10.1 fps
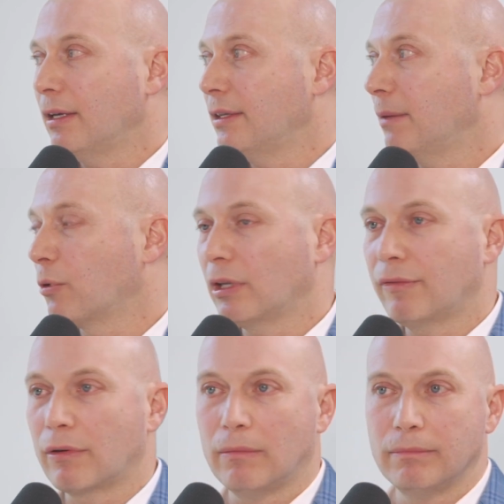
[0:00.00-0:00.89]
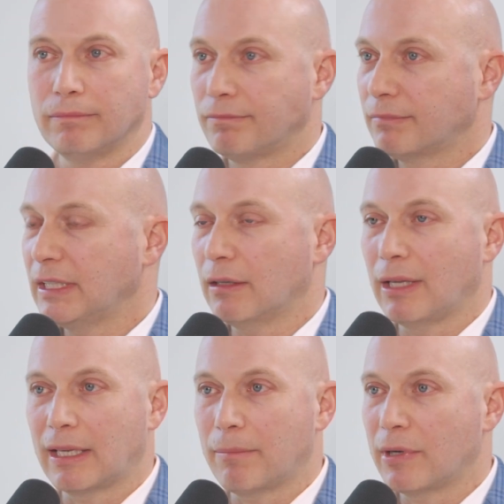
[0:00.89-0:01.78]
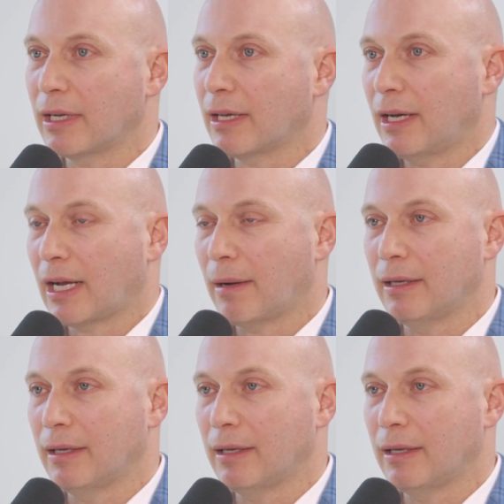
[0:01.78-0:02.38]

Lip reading: they brought it from, Latin America,